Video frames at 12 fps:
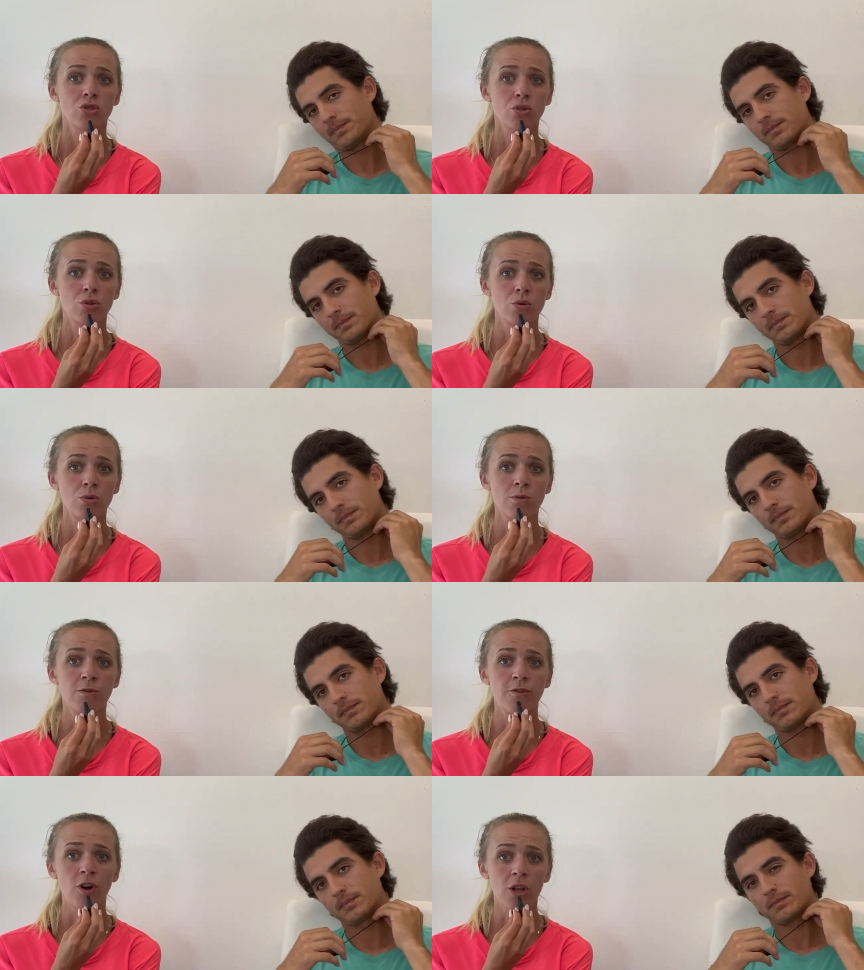Speaker 1: to
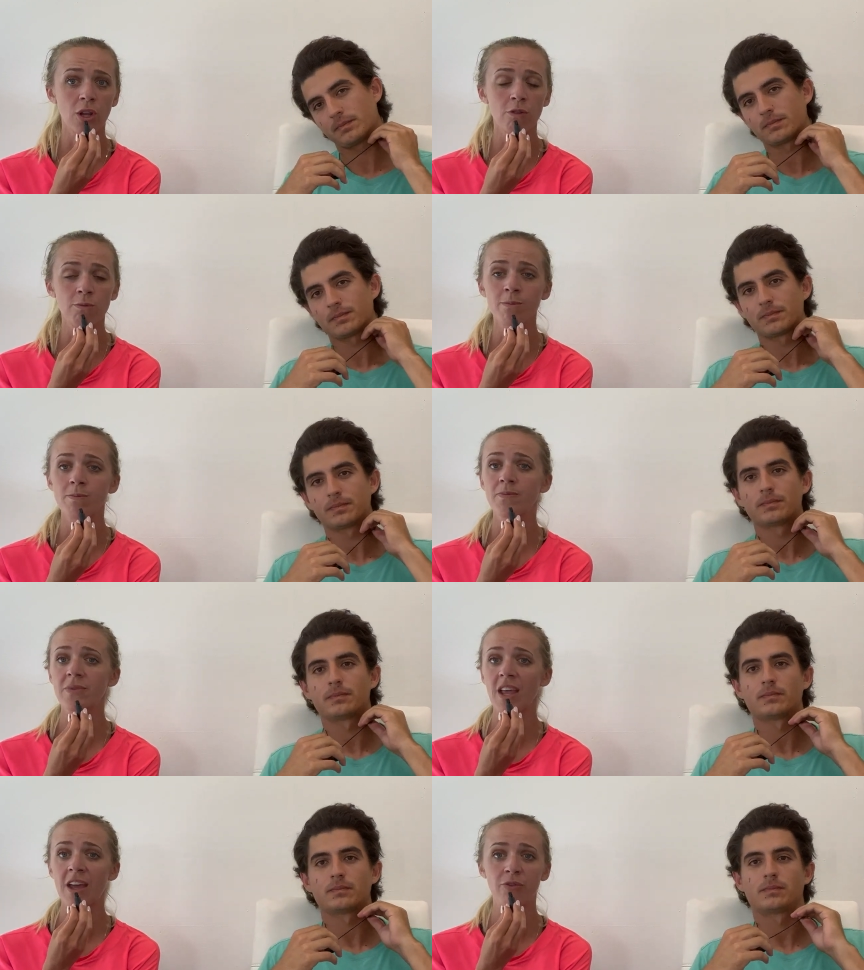follow
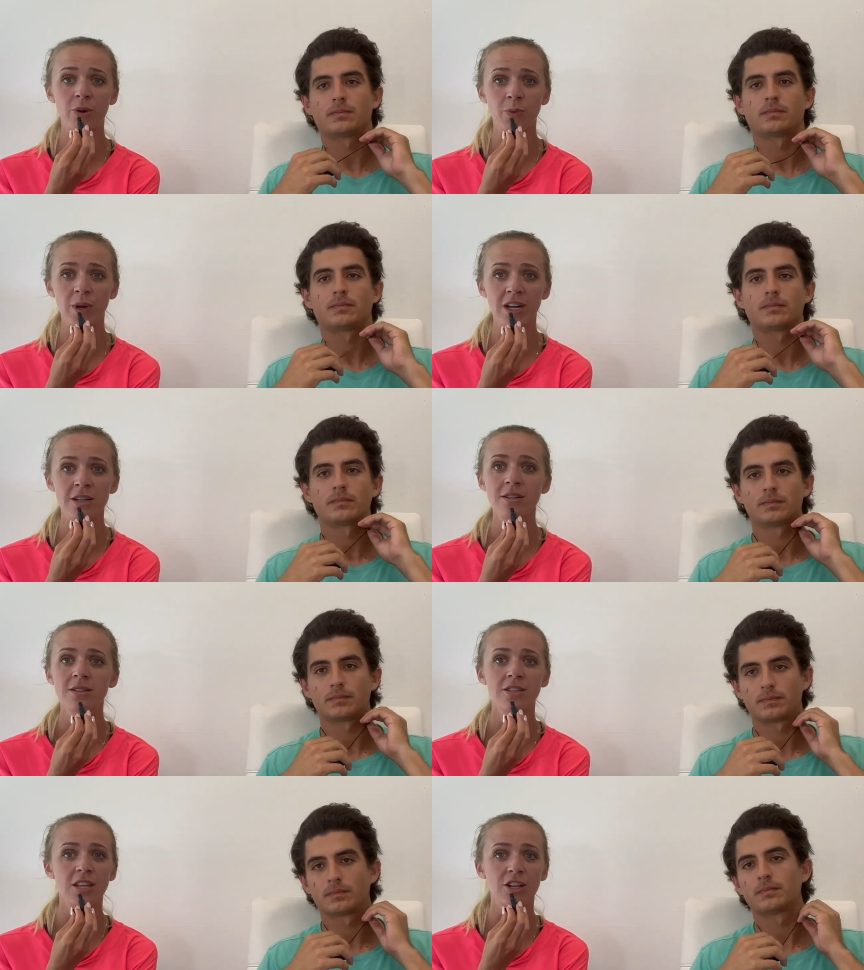everywhere,
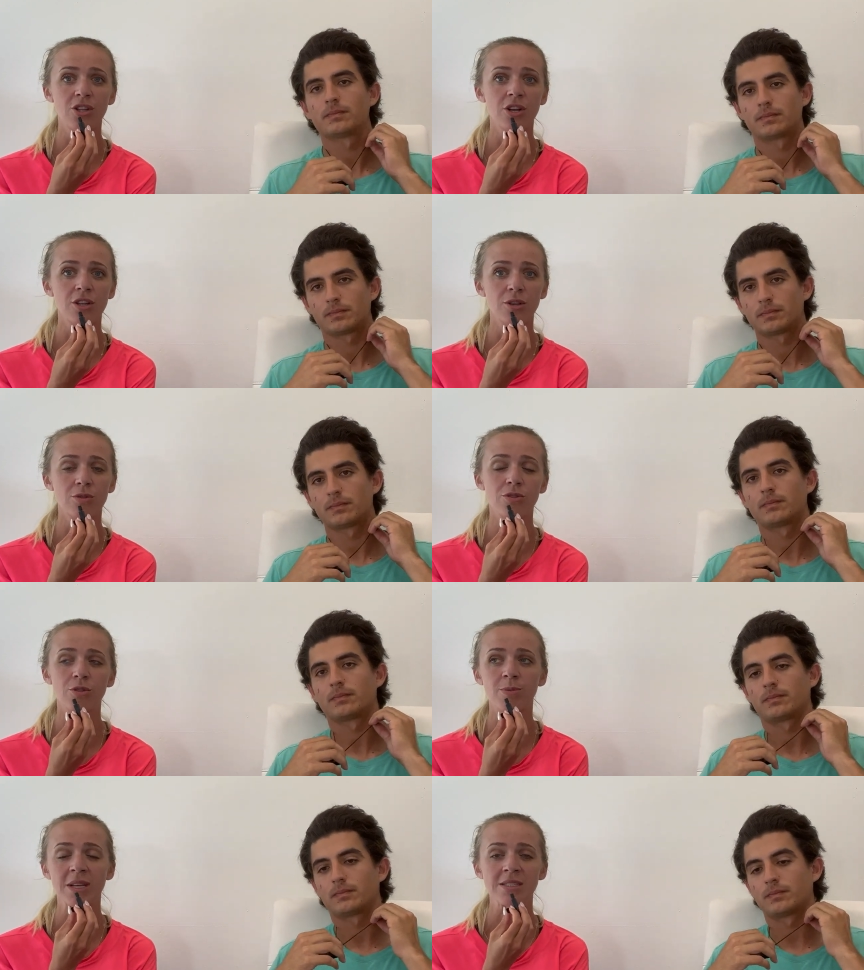TikTok,
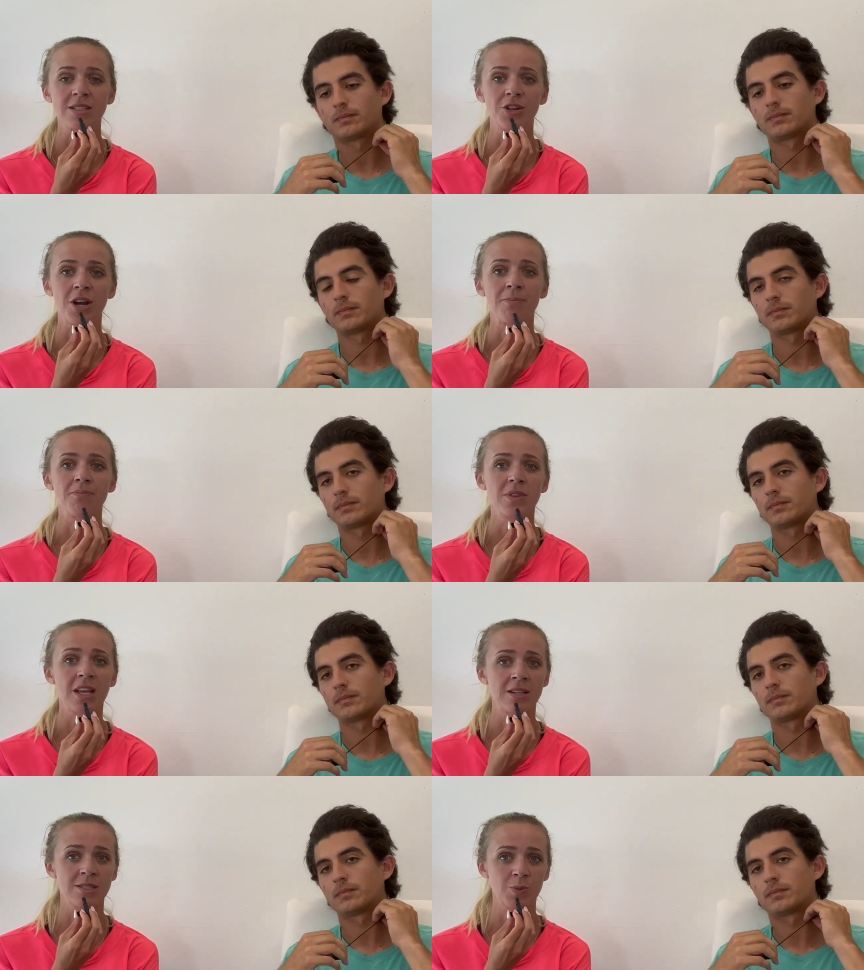YouTube, Instagram,
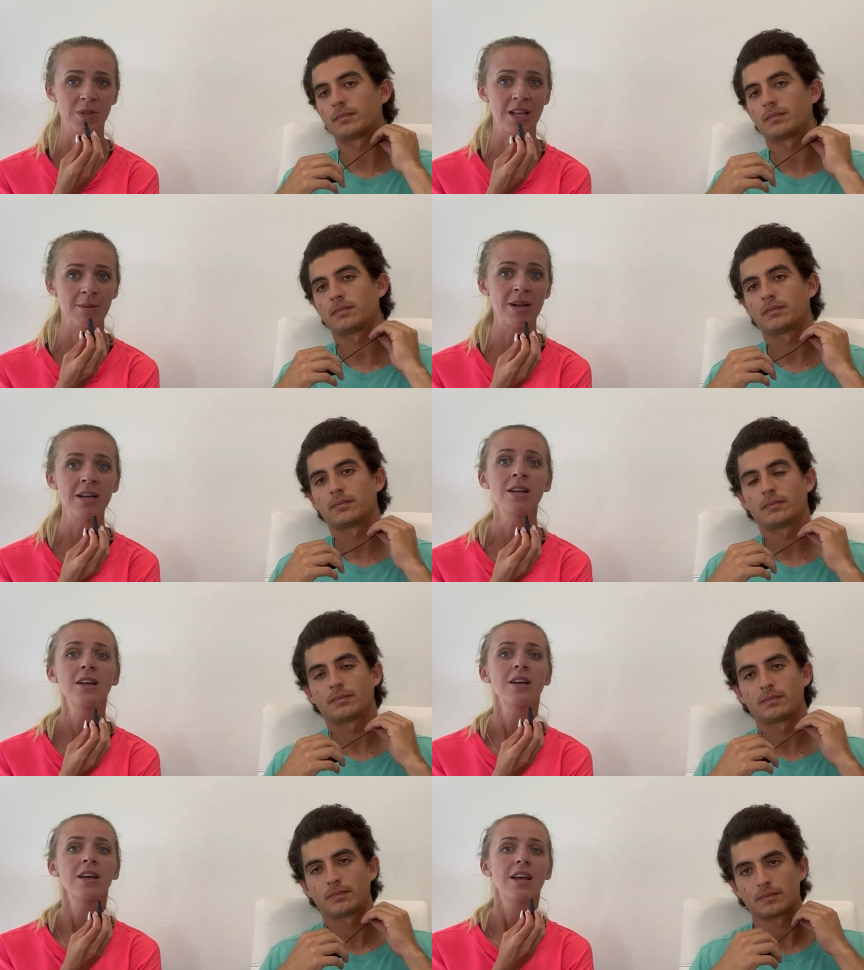Tennis with Ema.
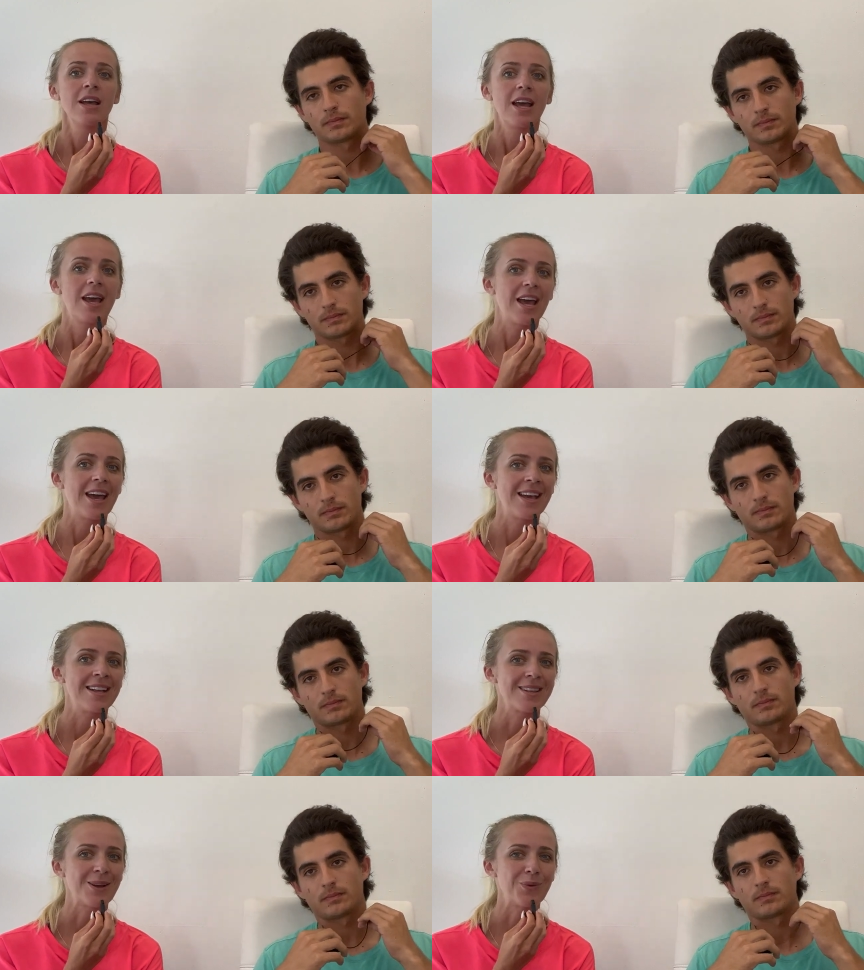
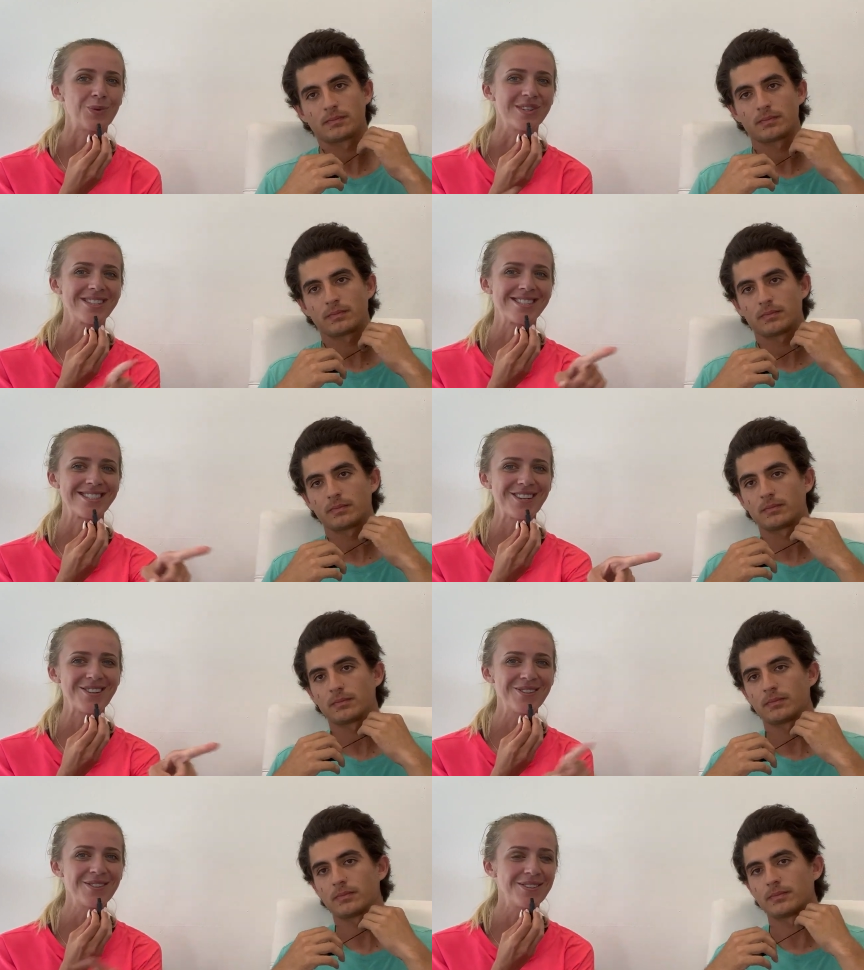And we'll see
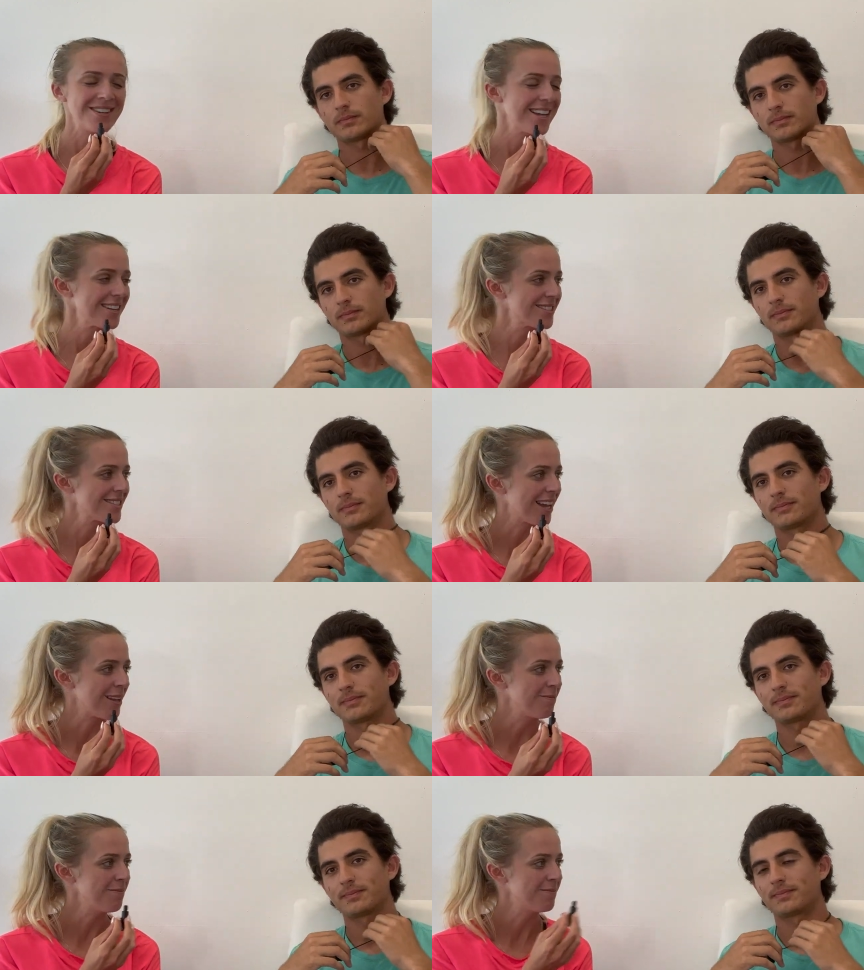you next
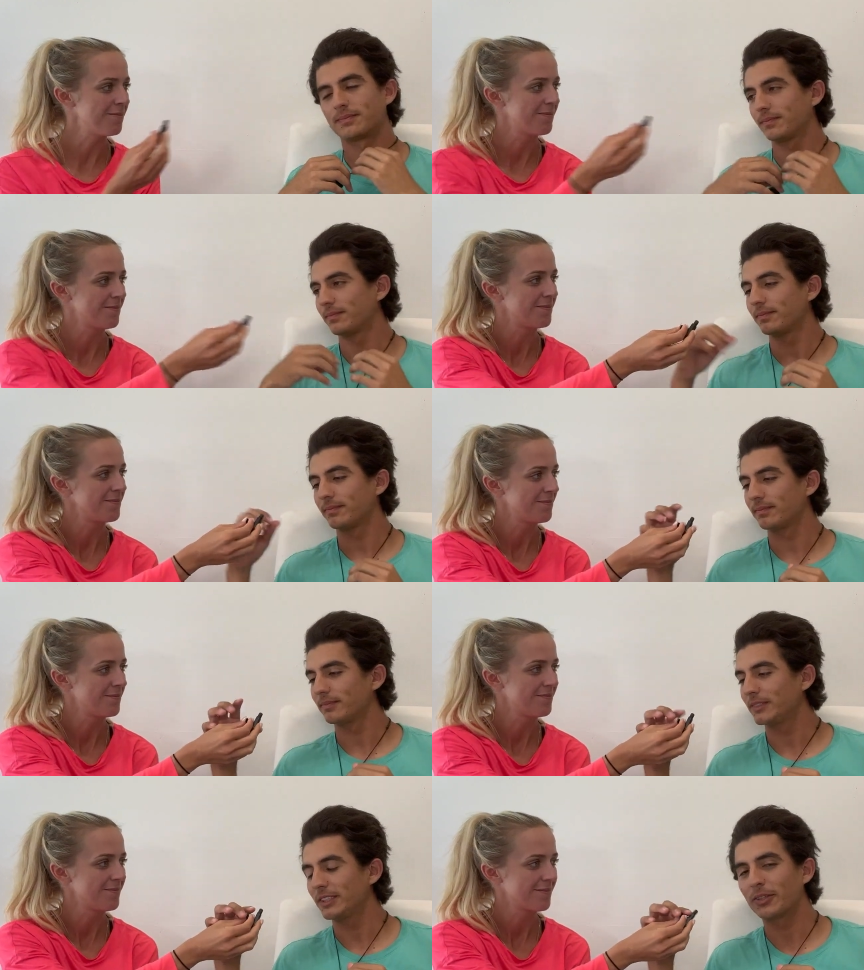time.
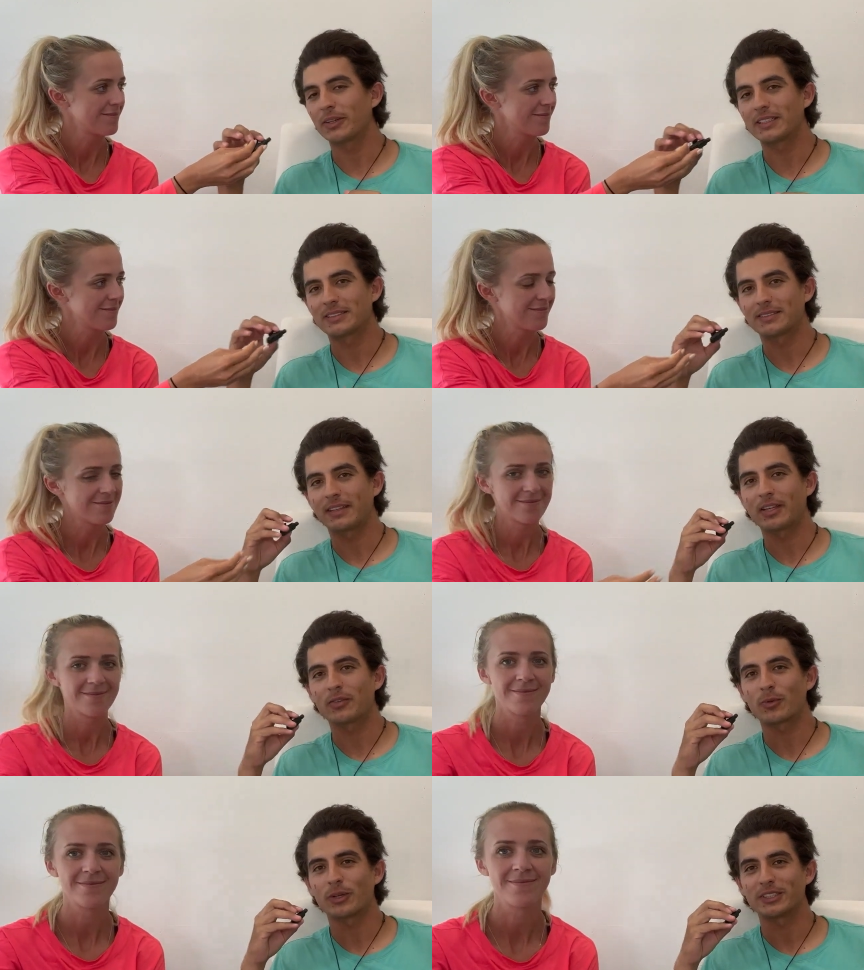
Speaker 2: See you guys. Thank you for